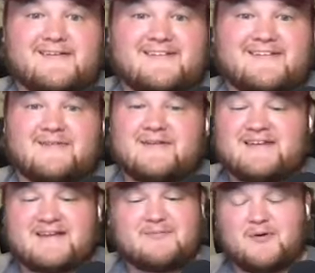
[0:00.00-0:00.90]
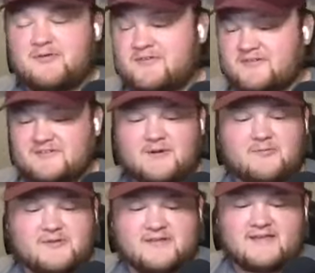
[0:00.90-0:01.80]
to talk about Nick Bolton. You're going to talk
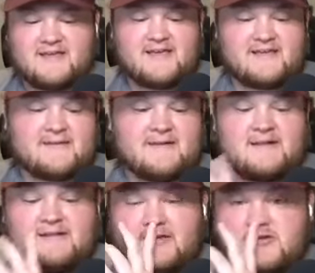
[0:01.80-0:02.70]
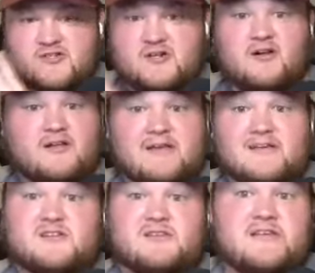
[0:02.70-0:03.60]
about Willie Gay, Leo Chenal,
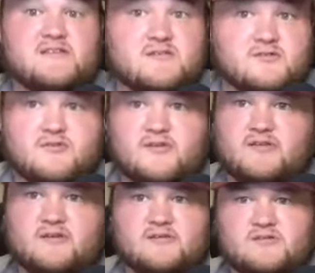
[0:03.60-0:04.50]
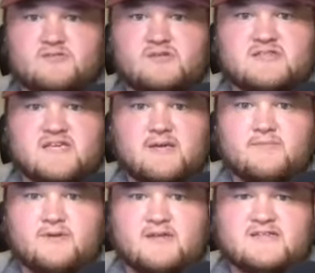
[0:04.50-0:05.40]
Elijah Lee's looked really good too this
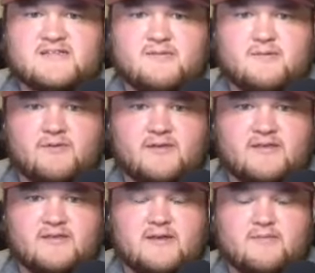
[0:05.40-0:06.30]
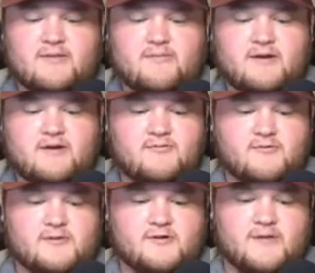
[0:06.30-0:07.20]
camp, and he's kind of been playing that dime linebacker
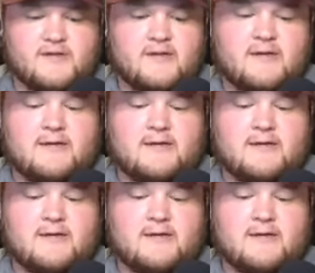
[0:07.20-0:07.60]
role a little bit.